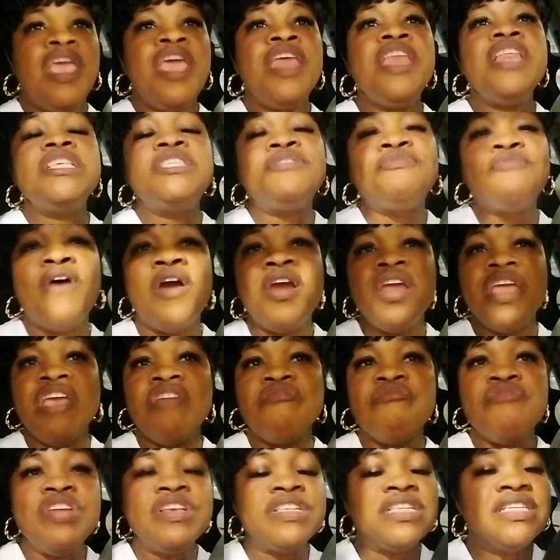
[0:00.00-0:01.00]
It is for a
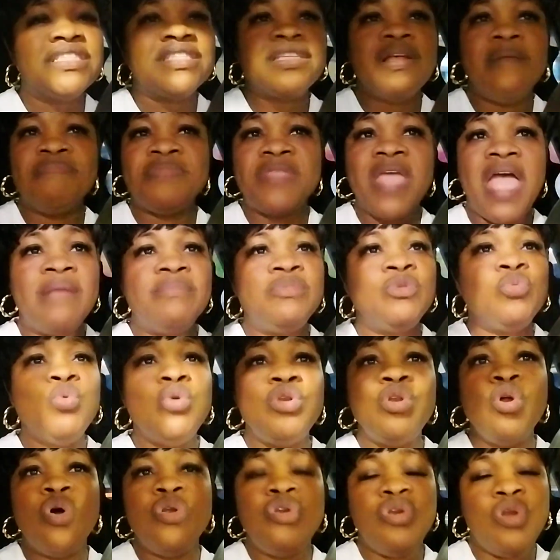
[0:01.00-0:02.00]
reason. Sometimes
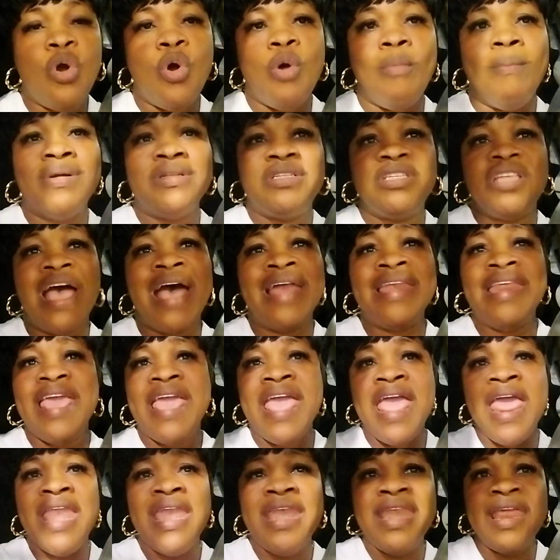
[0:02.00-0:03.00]
we don't know, but at the
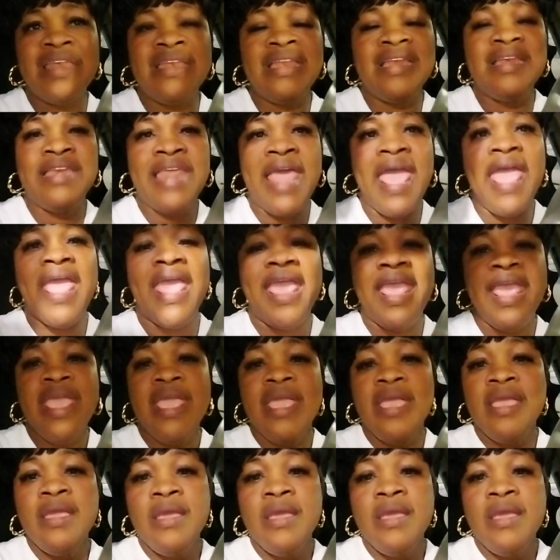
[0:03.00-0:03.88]
end of the day,